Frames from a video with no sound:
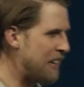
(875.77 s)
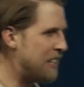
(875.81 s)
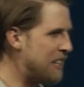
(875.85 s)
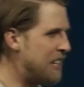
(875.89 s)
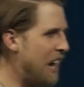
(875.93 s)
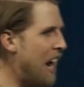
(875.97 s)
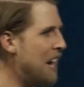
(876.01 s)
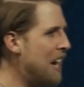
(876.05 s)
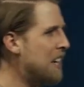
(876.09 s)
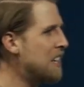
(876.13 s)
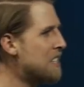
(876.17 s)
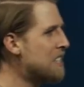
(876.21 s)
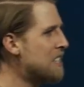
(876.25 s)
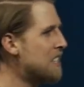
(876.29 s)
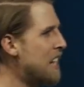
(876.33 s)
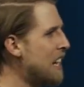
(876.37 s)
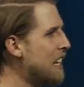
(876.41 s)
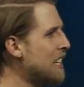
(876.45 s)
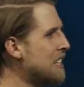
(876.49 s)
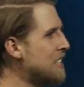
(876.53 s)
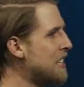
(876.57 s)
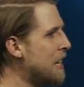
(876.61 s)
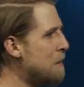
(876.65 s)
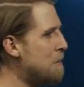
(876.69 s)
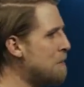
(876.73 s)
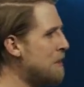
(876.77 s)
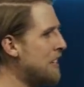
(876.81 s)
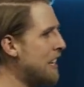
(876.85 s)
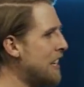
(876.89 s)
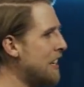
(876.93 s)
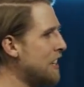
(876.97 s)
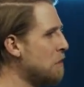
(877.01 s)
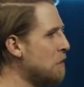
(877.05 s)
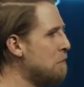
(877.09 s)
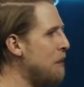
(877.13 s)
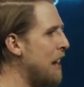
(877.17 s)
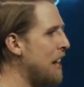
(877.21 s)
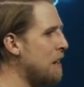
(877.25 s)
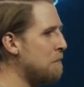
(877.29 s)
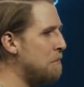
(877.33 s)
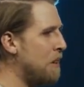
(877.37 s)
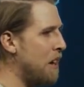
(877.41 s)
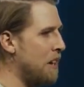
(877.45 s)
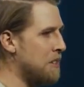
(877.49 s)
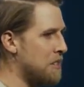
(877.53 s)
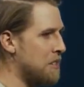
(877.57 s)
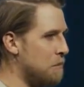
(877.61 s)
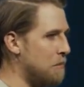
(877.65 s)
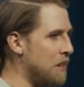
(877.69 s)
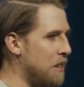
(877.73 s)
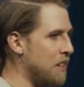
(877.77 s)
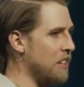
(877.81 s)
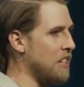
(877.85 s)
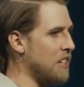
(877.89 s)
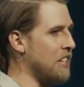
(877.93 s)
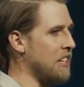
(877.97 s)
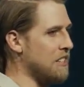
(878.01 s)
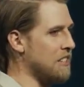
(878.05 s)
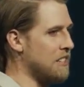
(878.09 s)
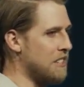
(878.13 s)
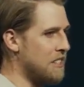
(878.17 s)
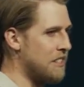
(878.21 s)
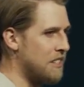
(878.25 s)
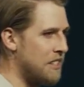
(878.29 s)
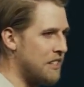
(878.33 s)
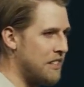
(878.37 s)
God is not intimidated by impossibilities.